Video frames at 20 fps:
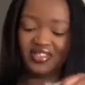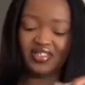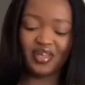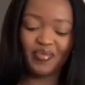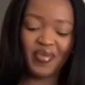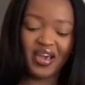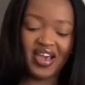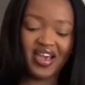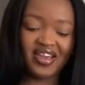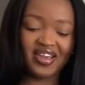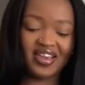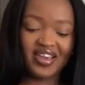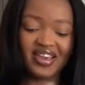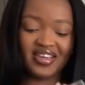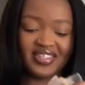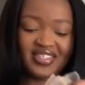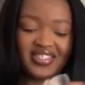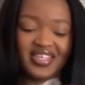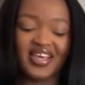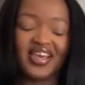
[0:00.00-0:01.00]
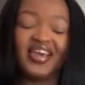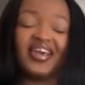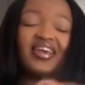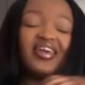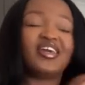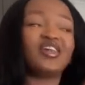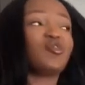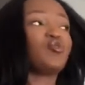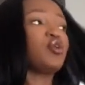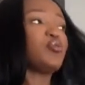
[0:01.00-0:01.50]
say hi guys.
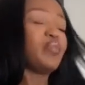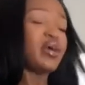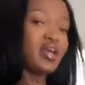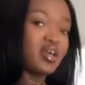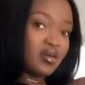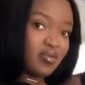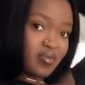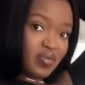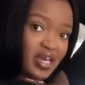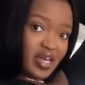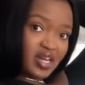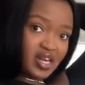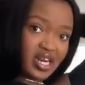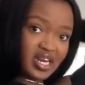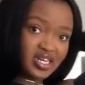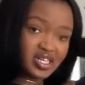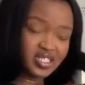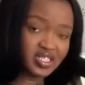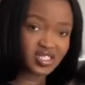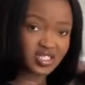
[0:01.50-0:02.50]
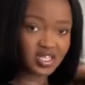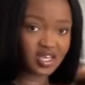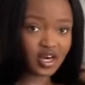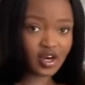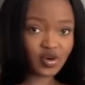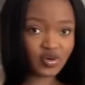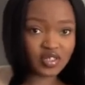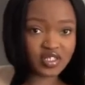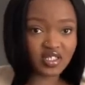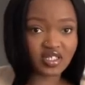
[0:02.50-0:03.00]
Anyway, my ride is
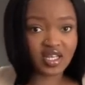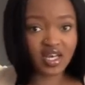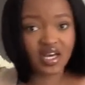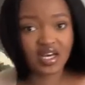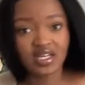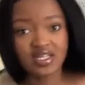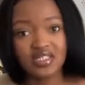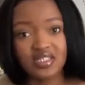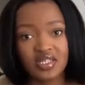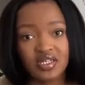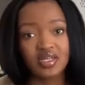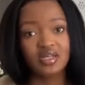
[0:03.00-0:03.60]
downstairs.